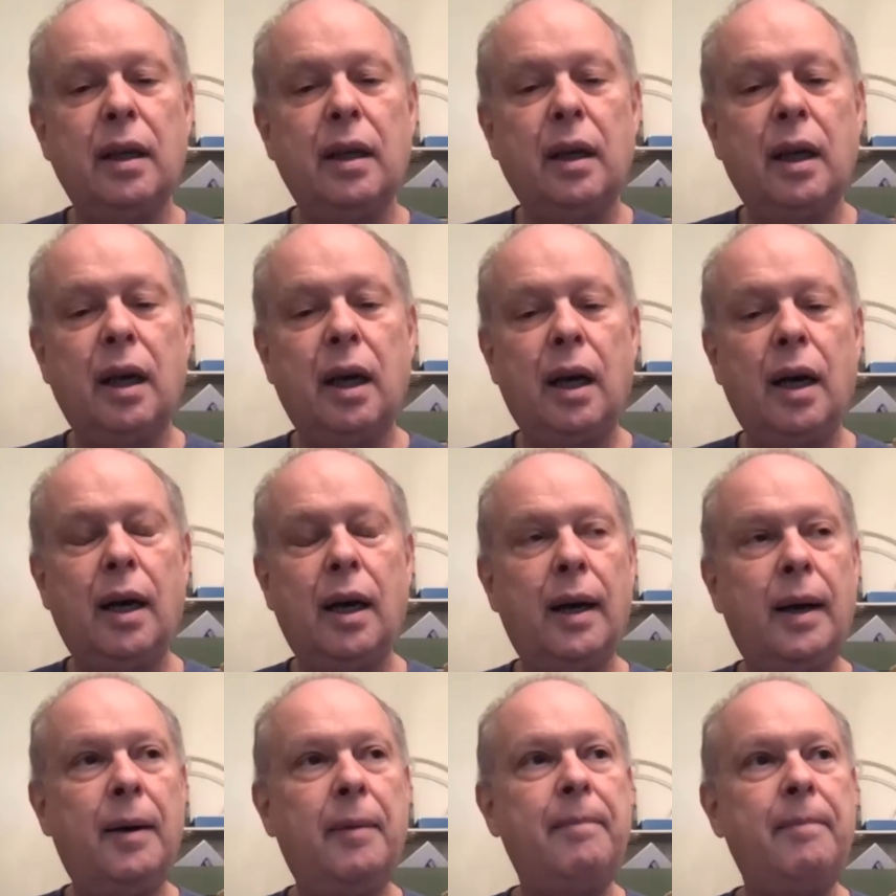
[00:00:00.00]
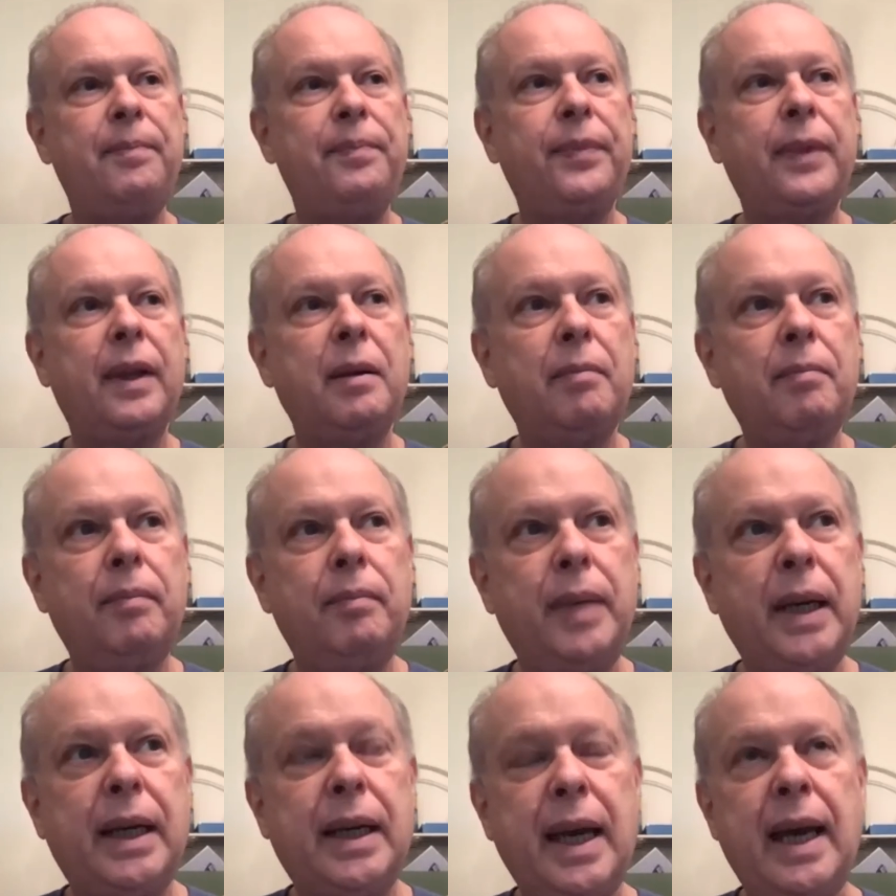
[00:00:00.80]
um,
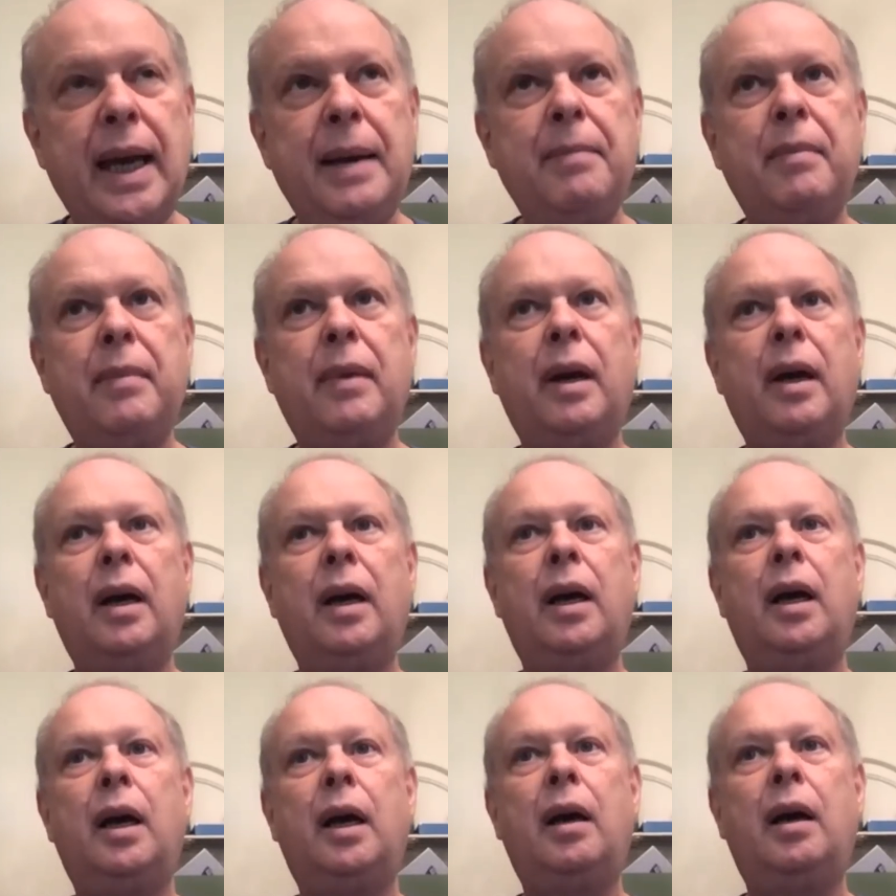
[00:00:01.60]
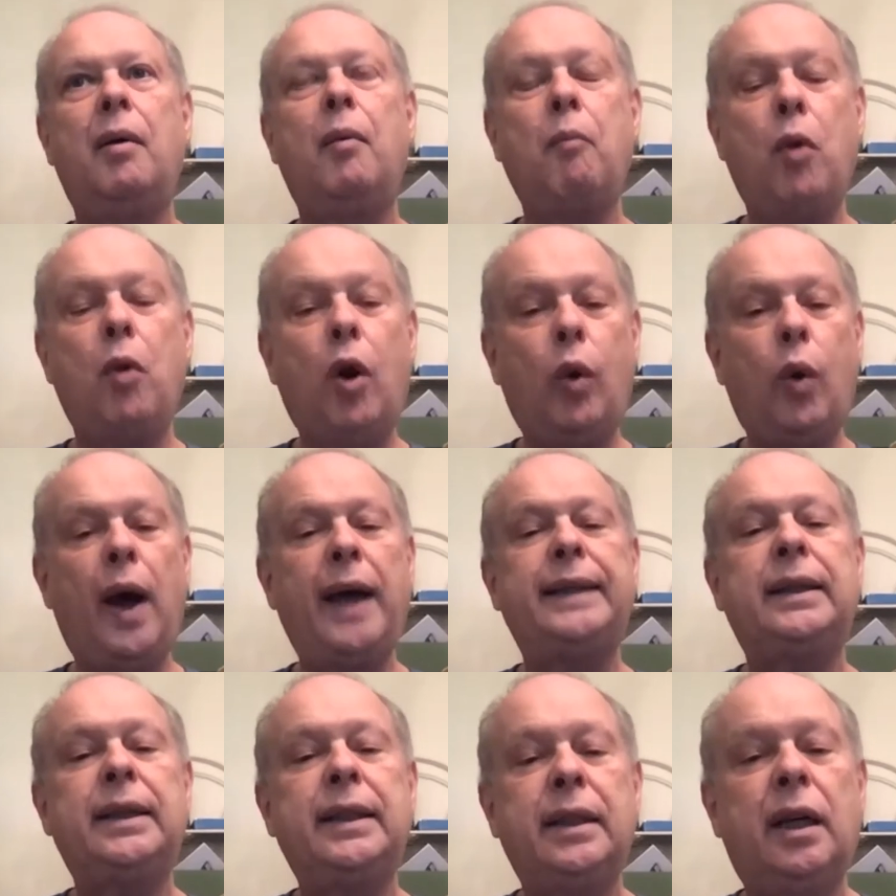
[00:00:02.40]
became uh, more
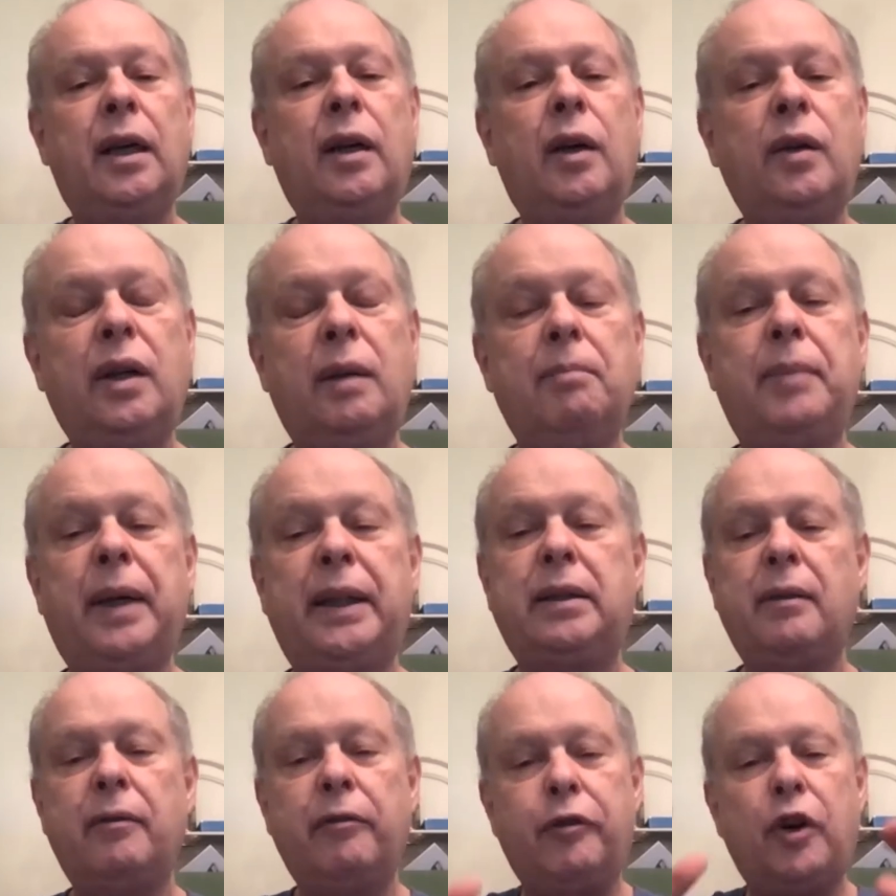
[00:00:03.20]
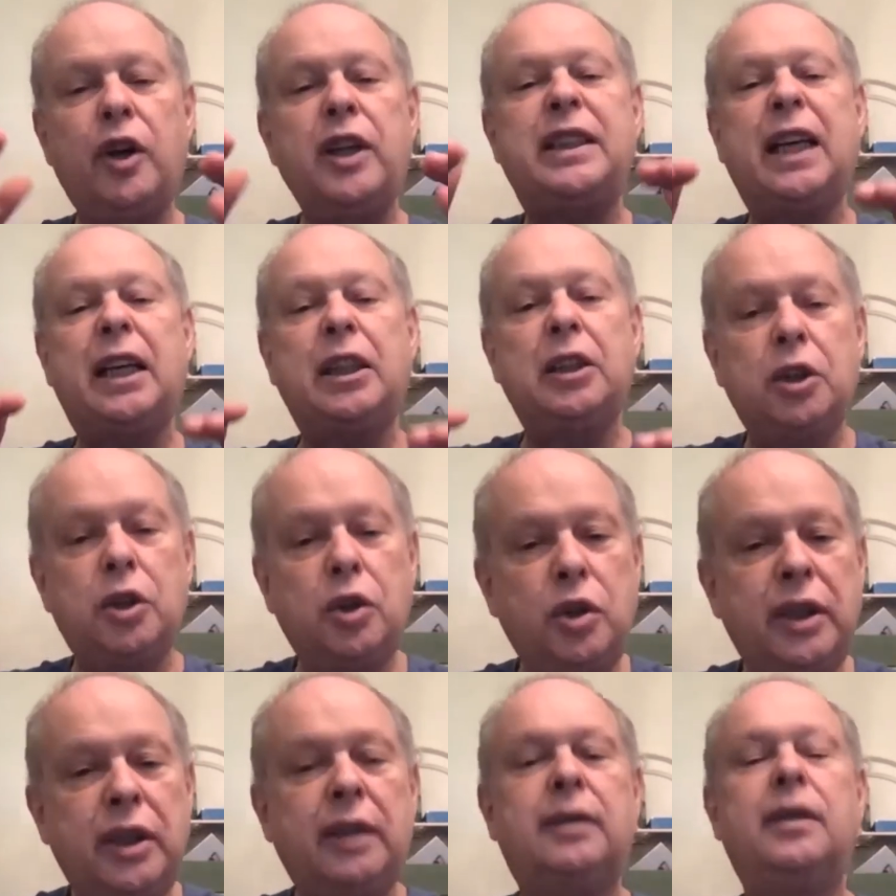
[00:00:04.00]
widely known, but very
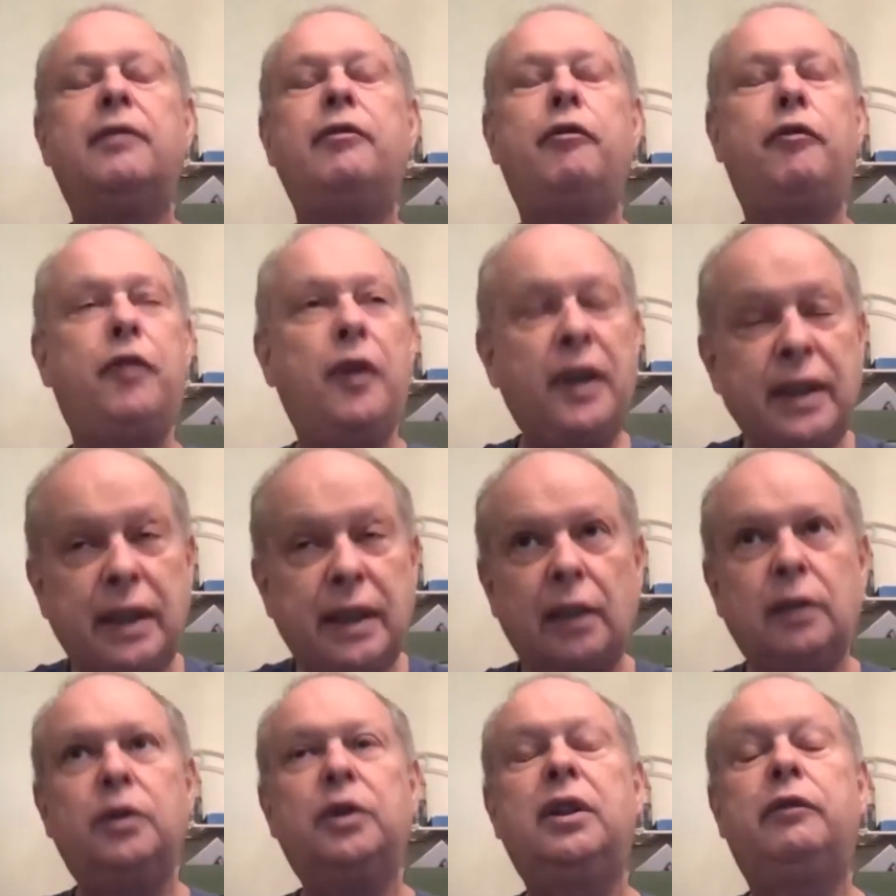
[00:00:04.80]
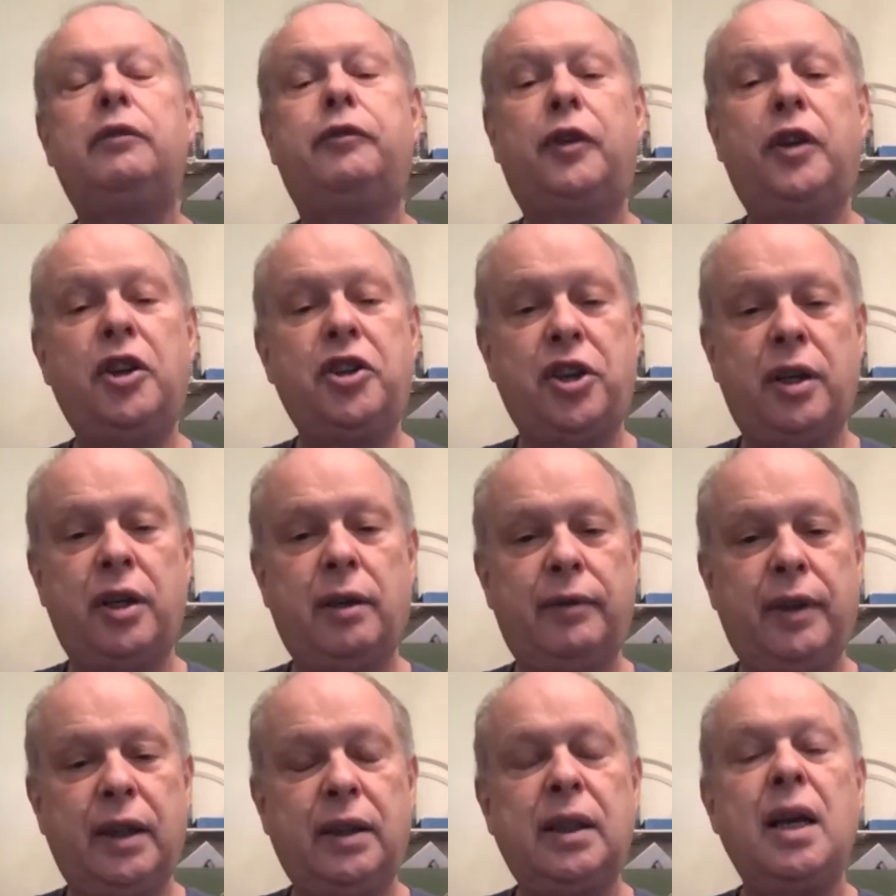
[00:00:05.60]
diluted, very diluted version of
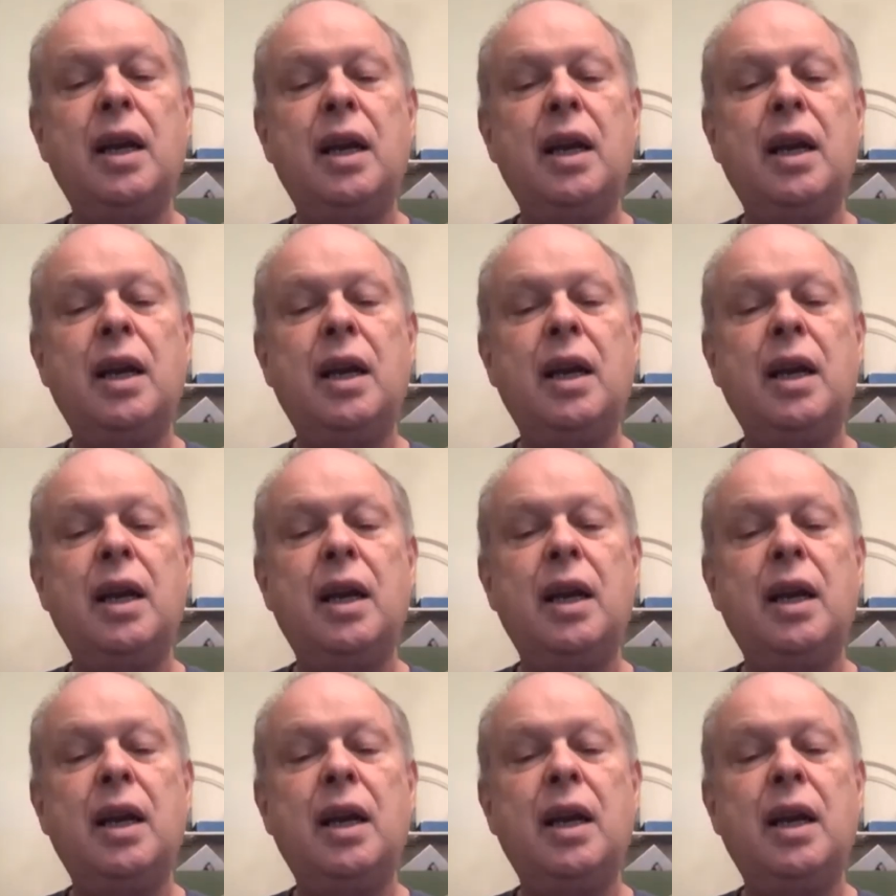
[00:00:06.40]
it.